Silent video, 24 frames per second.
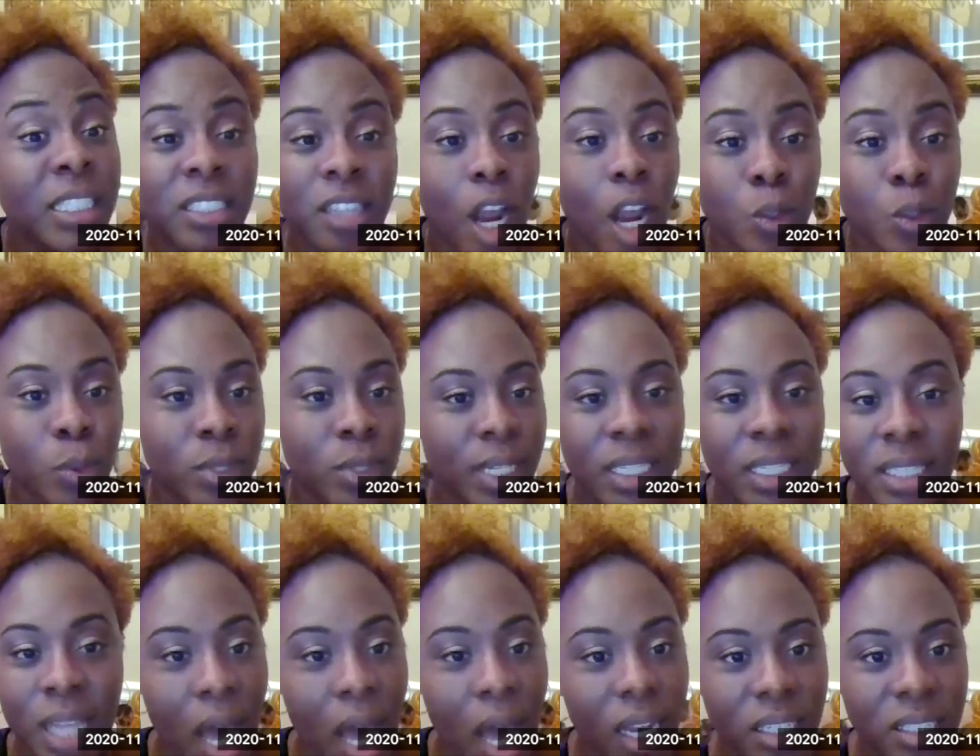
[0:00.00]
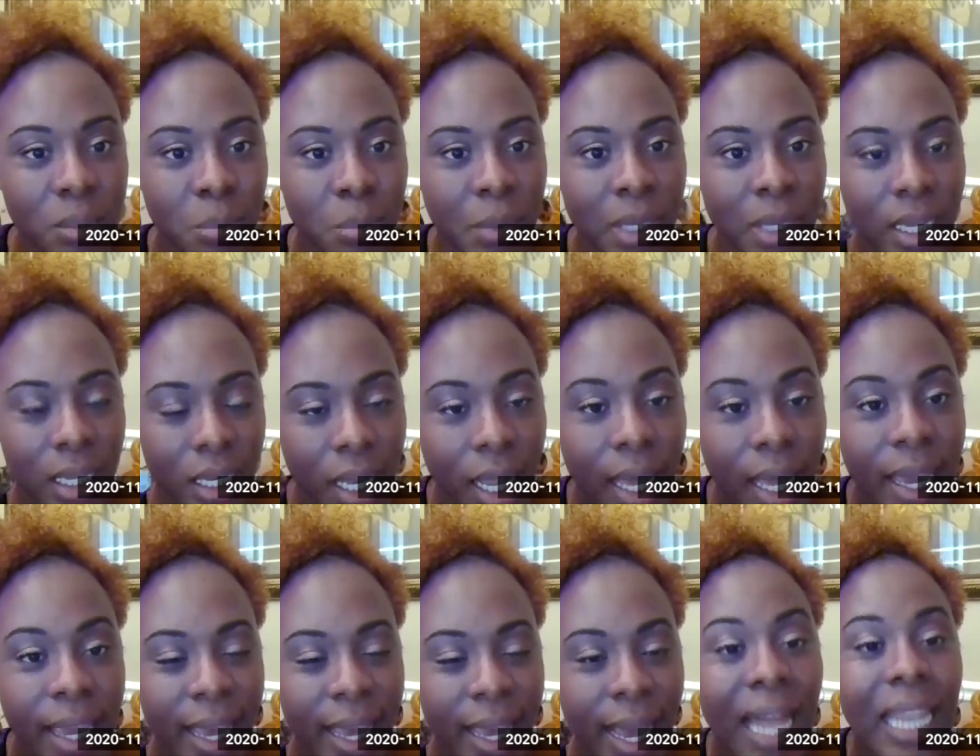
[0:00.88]
starts with acknowledgement,
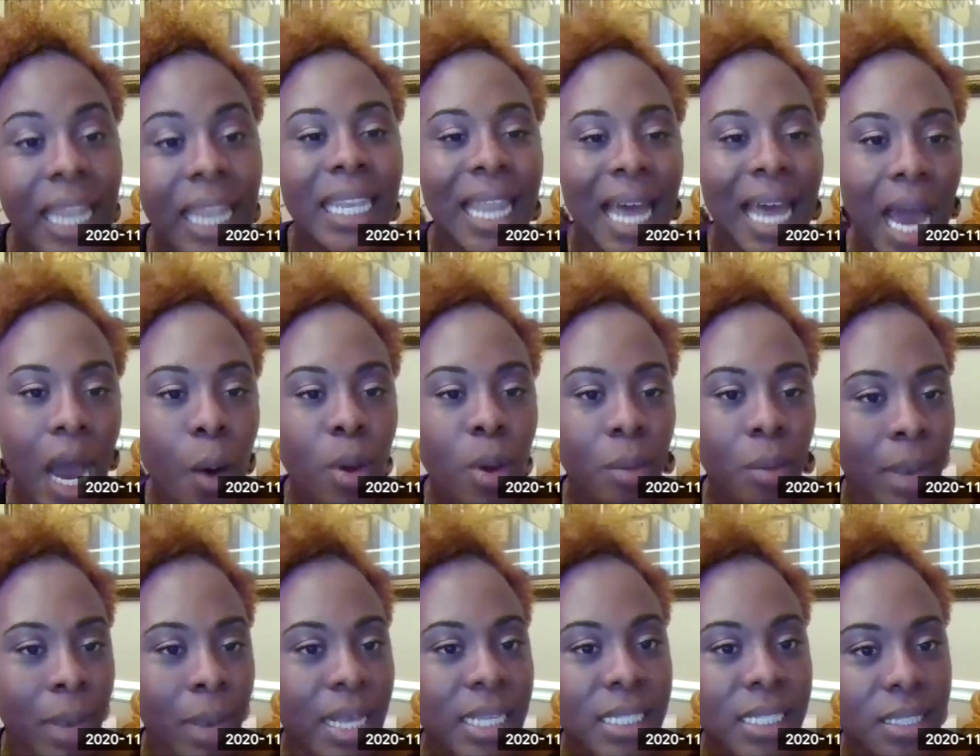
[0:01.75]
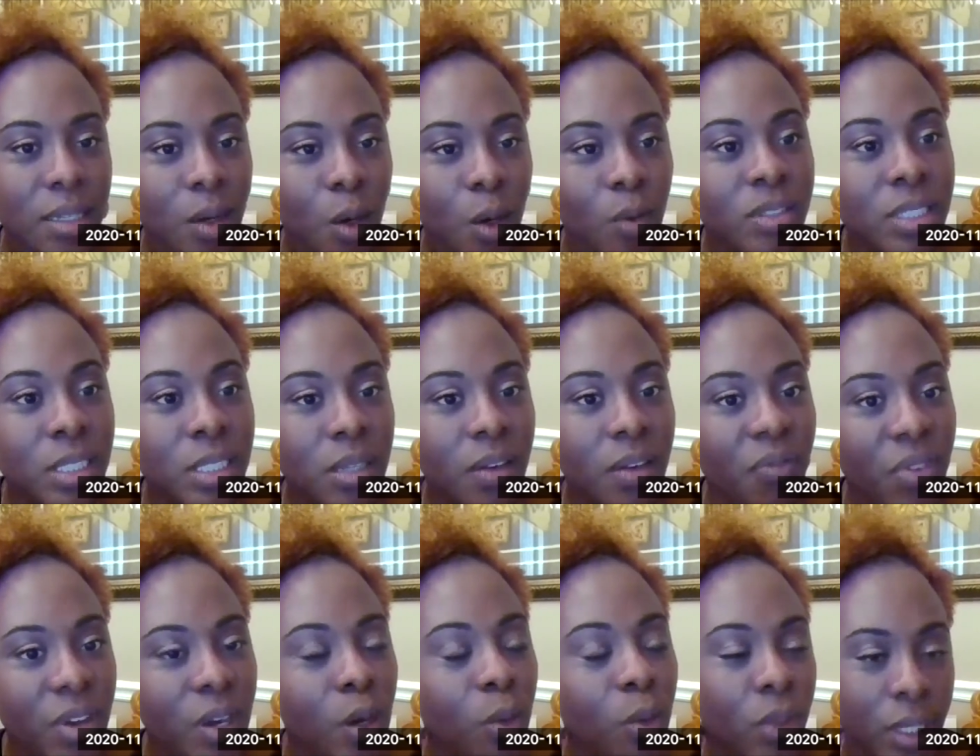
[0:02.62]
like allowing myself to
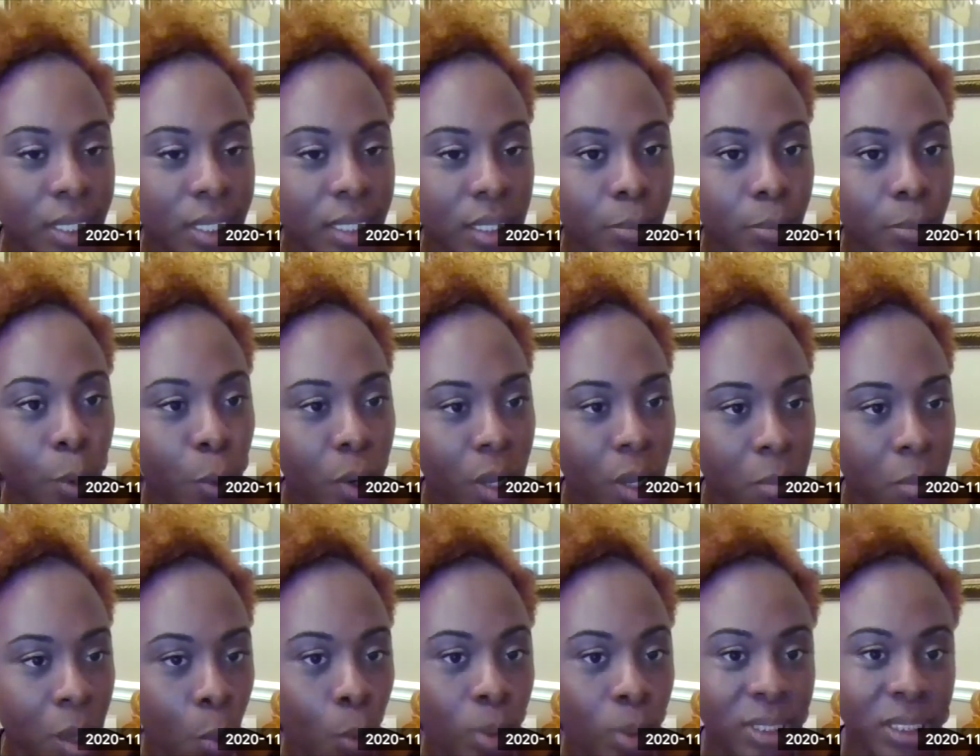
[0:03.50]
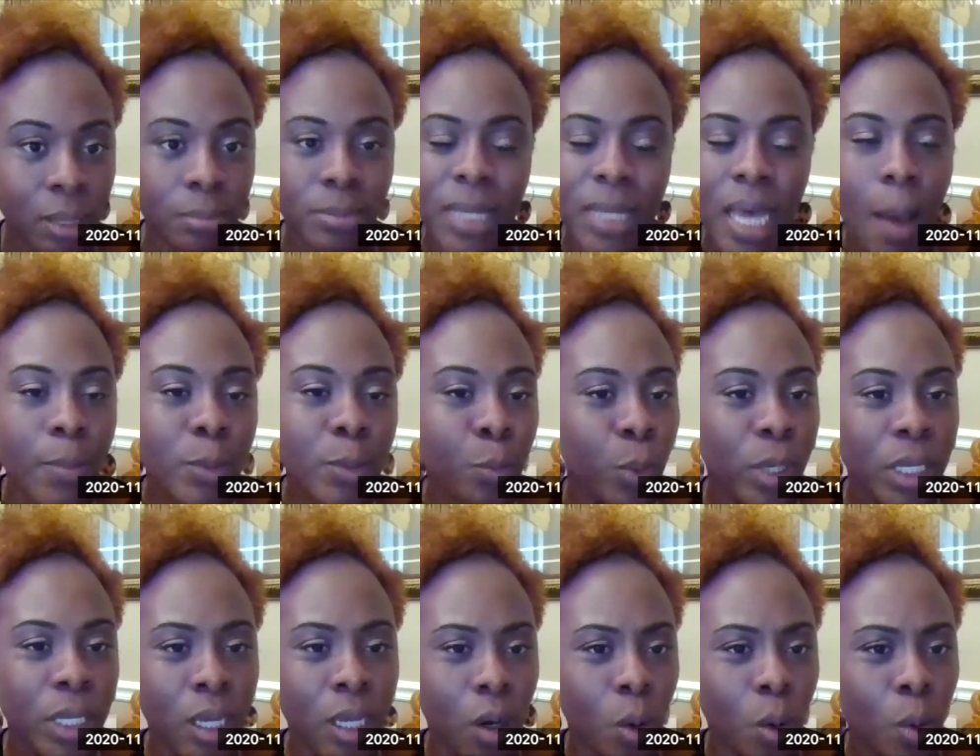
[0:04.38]
feel the disappointment, which sometimes
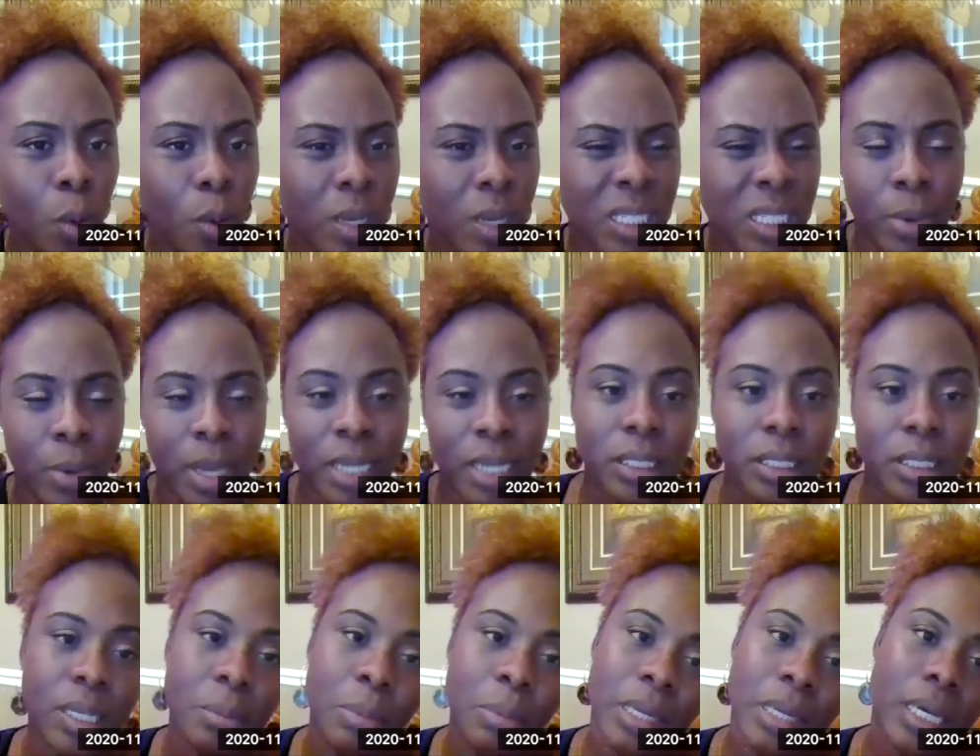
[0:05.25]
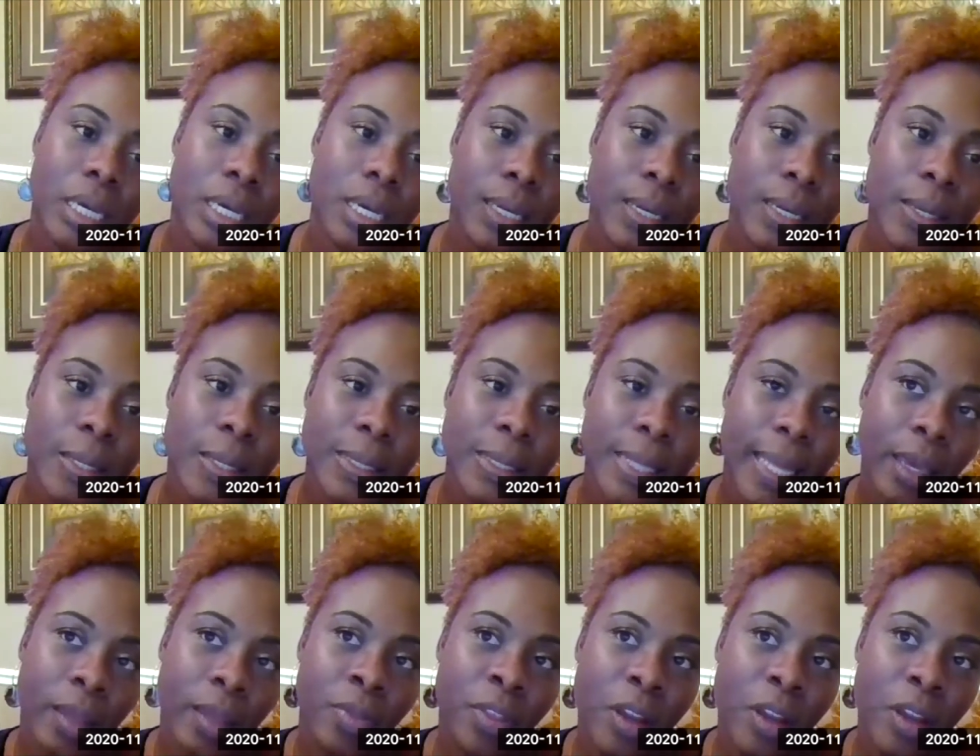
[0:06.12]
we don't, especially because
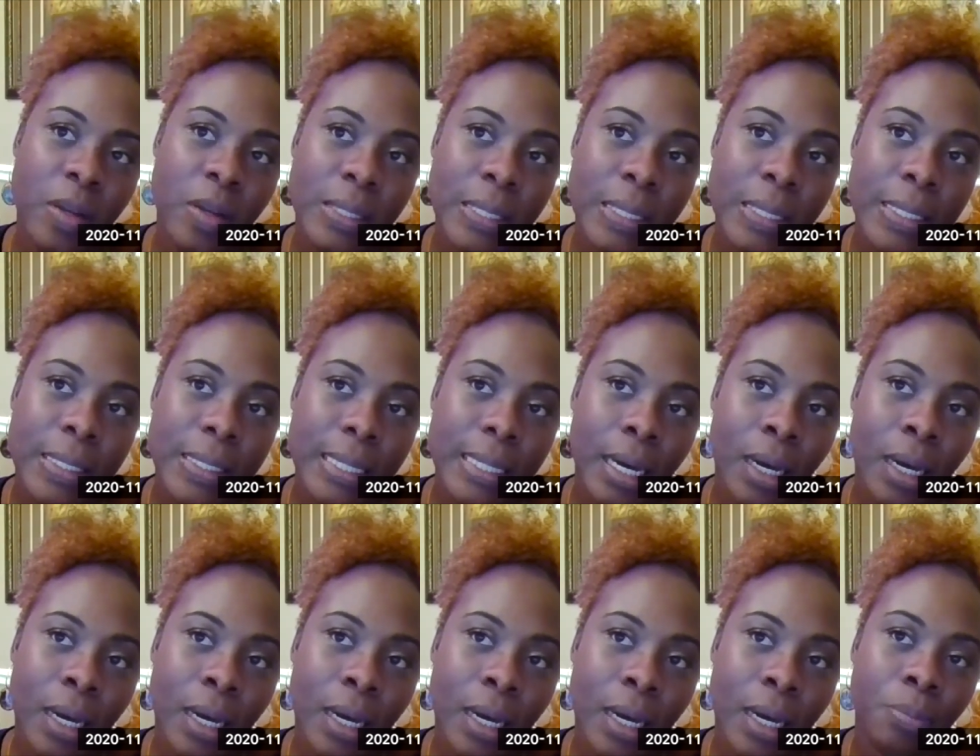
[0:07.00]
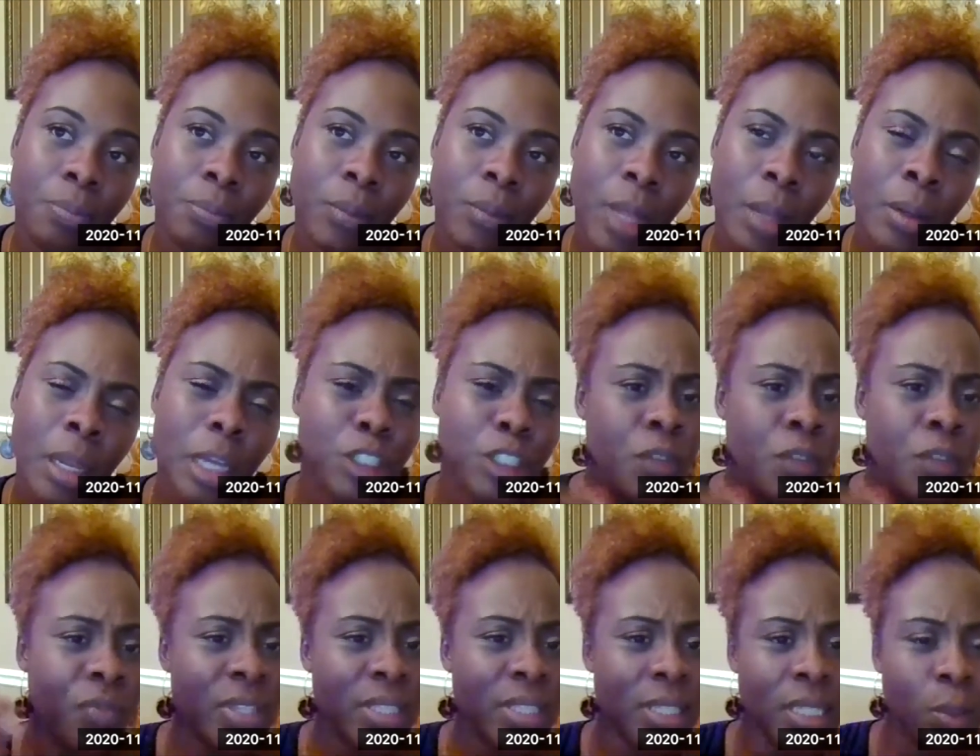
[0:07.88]
like there's this um I'm not sure
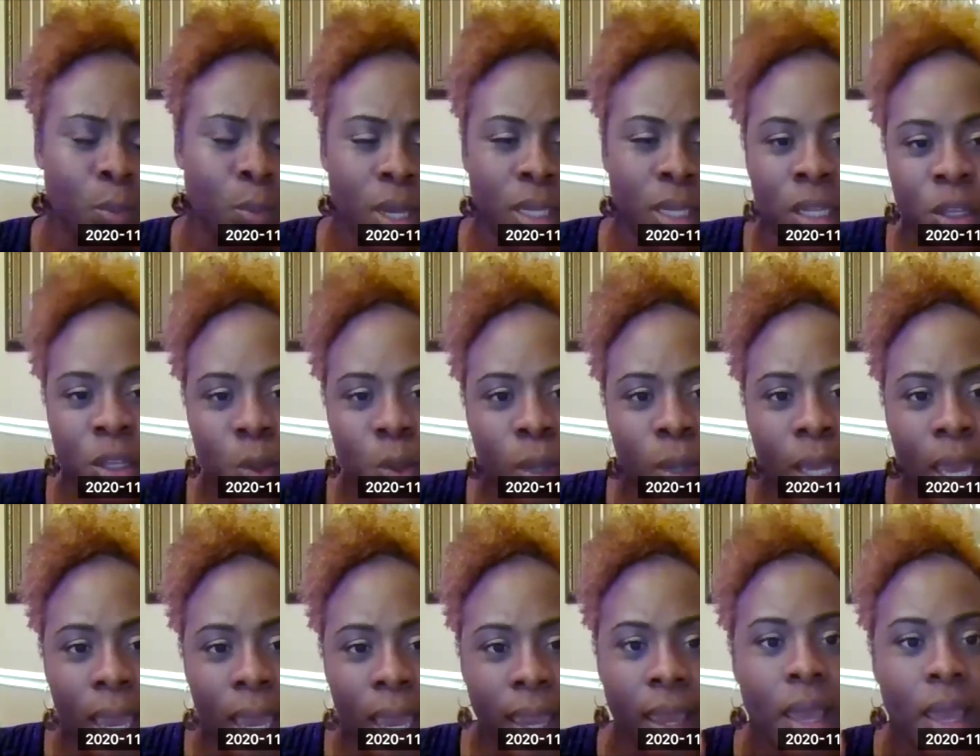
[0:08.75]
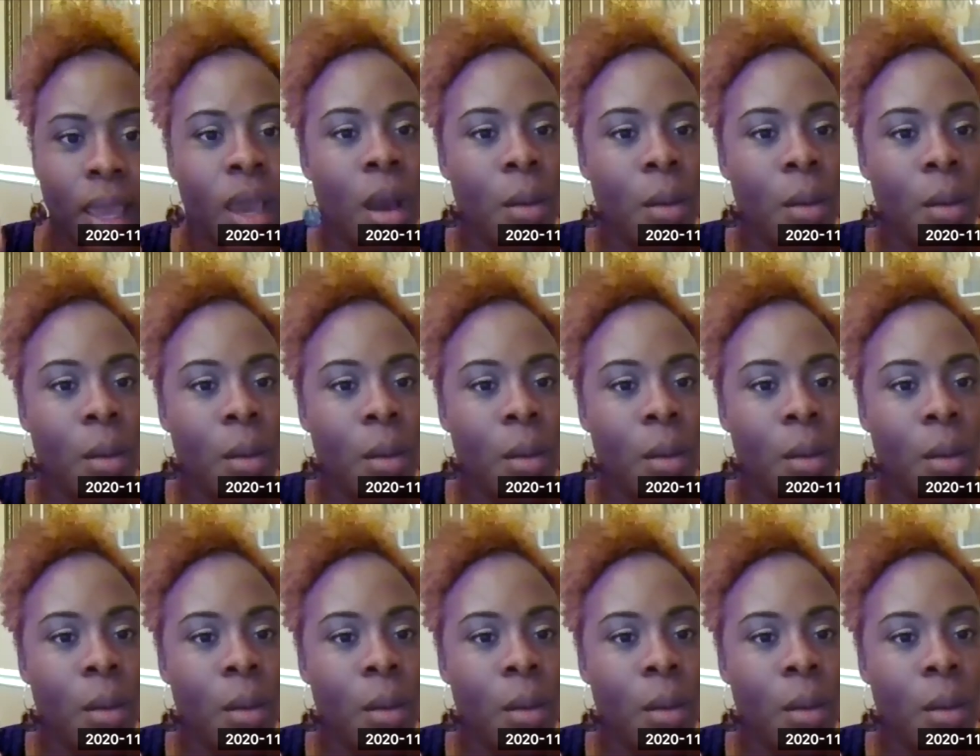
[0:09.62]
if it's this way in the UK,